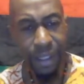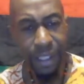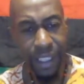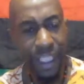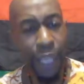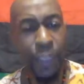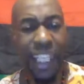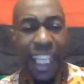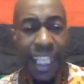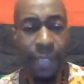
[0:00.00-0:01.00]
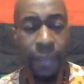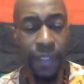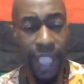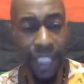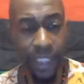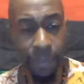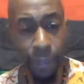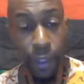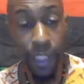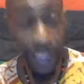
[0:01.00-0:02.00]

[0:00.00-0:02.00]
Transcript: It's our labor that's important.